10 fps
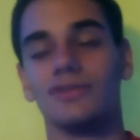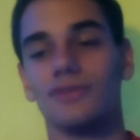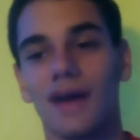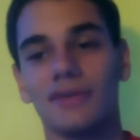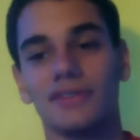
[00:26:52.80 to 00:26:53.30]

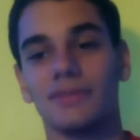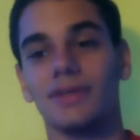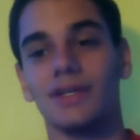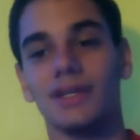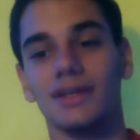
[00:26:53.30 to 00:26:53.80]
draft
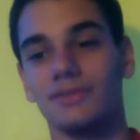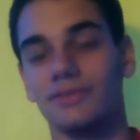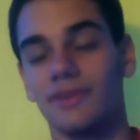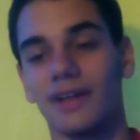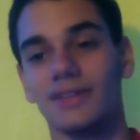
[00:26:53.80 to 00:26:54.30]
somebody,
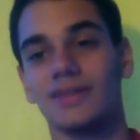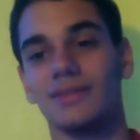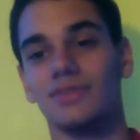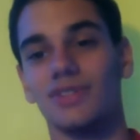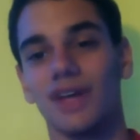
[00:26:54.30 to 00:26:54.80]
find
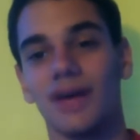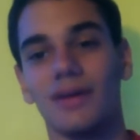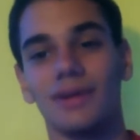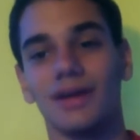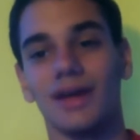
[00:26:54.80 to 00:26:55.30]
some
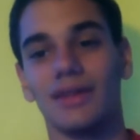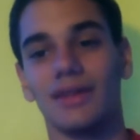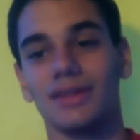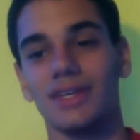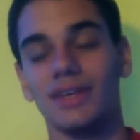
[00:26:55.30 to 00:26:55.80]
gem, and I
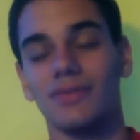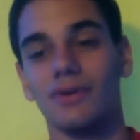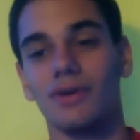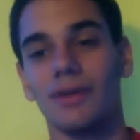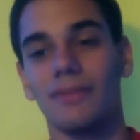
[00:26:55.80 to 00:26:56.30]
think the Heat
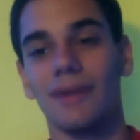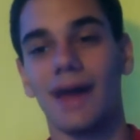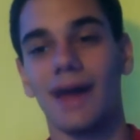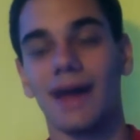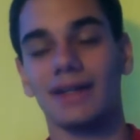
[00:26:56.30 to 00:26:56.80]
will come
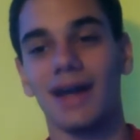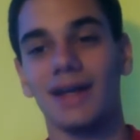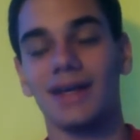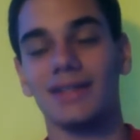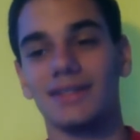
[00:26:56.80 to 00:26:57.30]
back not
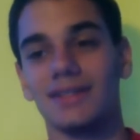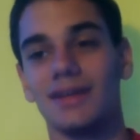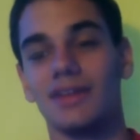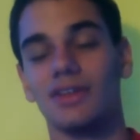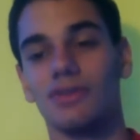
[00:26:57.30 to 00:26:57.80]
as
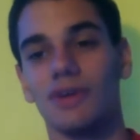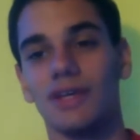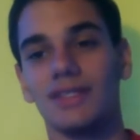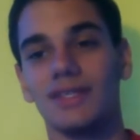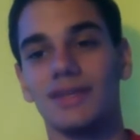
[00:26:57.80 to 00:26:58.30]
the
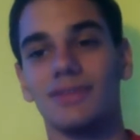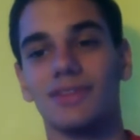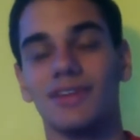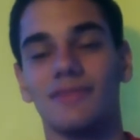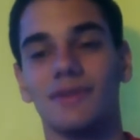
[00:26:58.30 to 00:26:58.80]
great team that
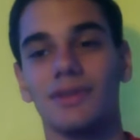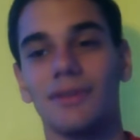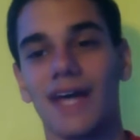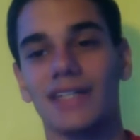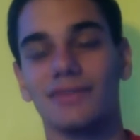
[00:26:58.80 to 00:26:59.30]
they've been the
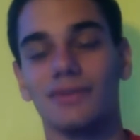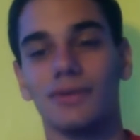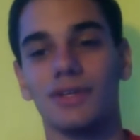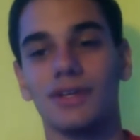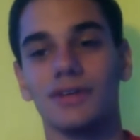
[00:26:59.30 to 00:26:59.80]
past 4
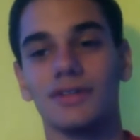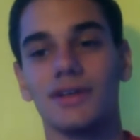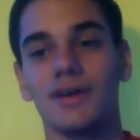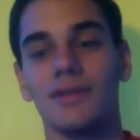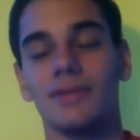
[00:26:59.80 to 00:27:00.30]
years,
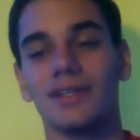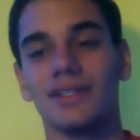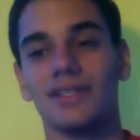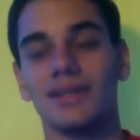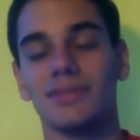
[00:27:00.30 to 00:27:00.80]
but as a
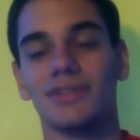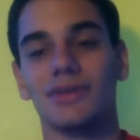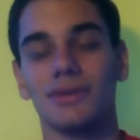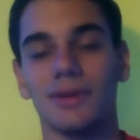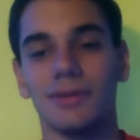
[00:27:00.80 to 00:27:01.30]
team that's
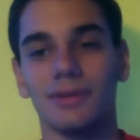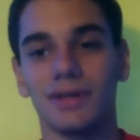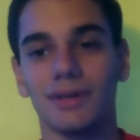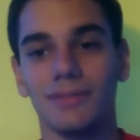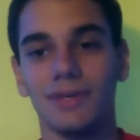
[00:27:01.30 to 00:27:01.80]
going to be able to
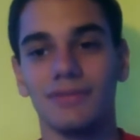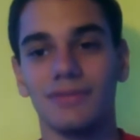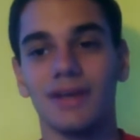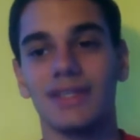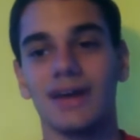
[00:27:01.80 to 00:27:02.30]
compete
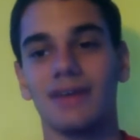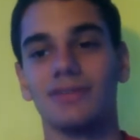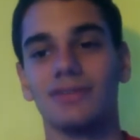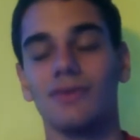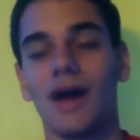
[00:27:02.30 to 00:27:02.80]
right down to
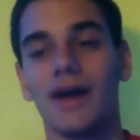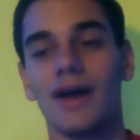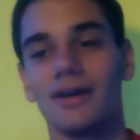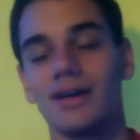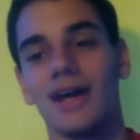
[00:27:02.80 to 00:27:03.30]
the
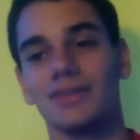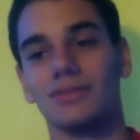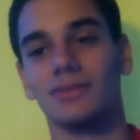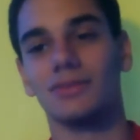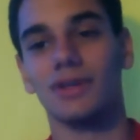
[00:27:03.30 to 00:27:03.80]
wire as one of the